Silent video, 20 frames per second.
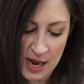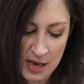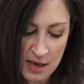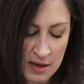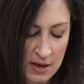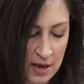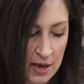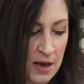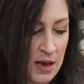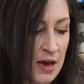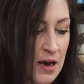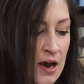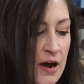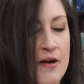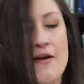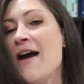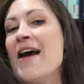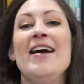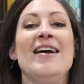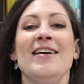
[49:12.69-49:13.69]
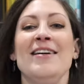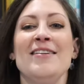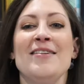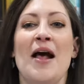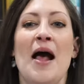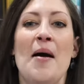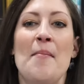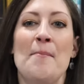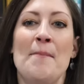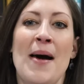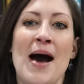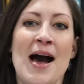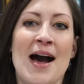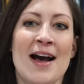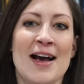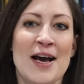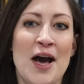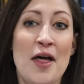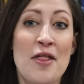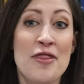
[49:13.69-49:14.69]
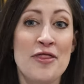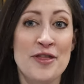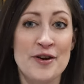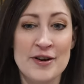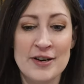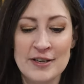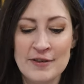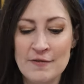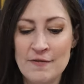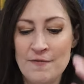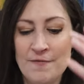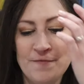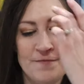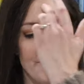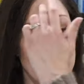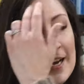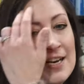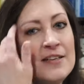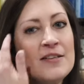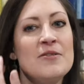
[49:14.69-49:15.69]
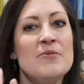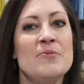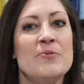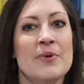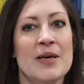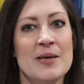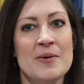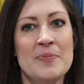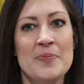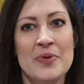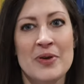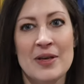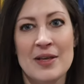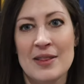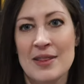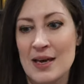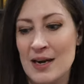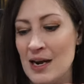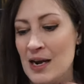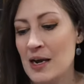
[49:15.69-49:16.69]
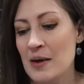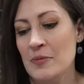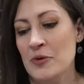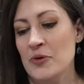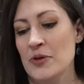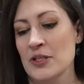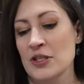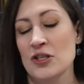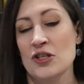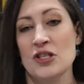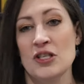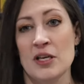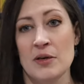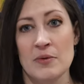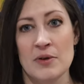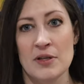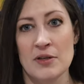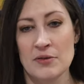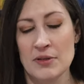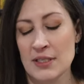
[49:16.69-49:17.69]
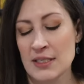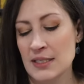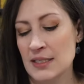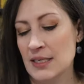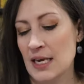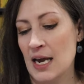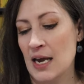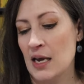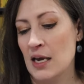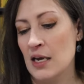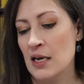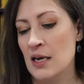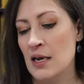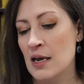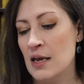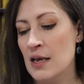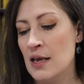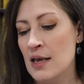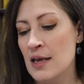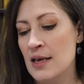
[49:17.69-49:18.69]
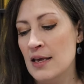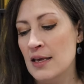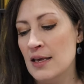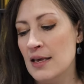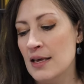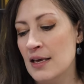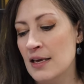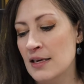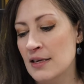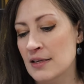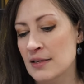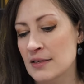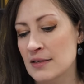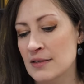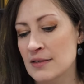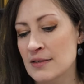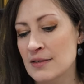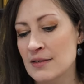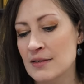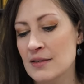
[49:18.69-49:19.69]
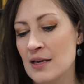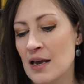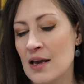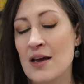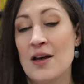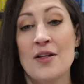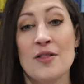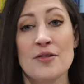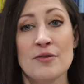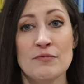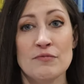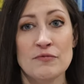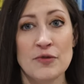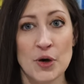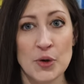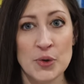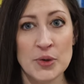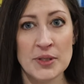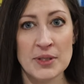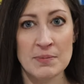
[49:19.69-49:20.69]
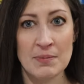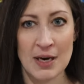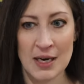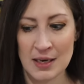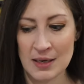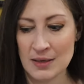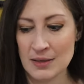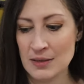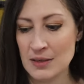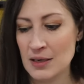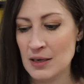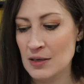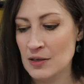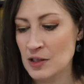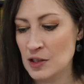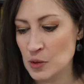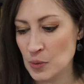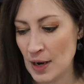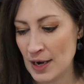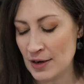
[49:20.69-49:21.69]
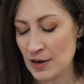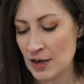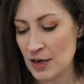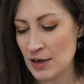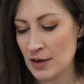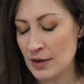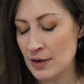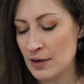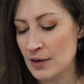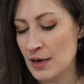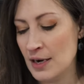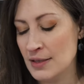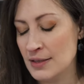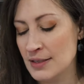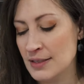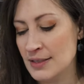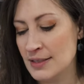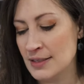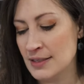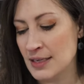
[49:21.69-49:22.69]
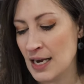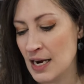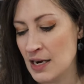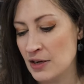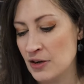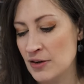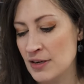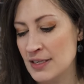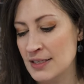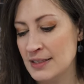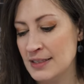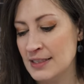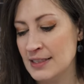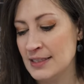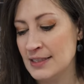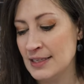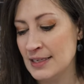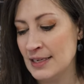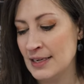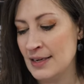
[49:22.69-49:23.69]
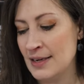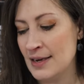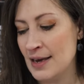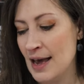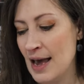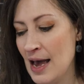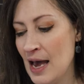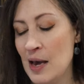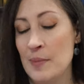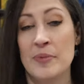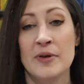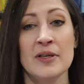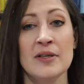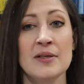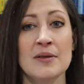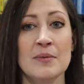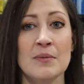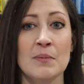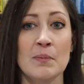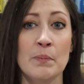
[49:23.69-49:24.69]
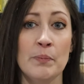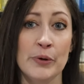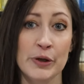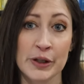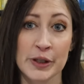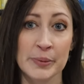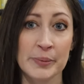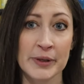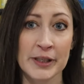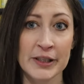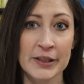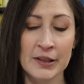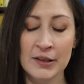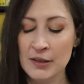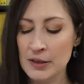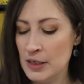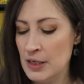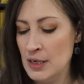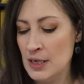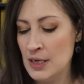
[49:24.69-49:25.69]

All right, my third and final WIP that I'm going to share with you today is the Rosemont sweater, and the designer is Sia Abbott Bullimer.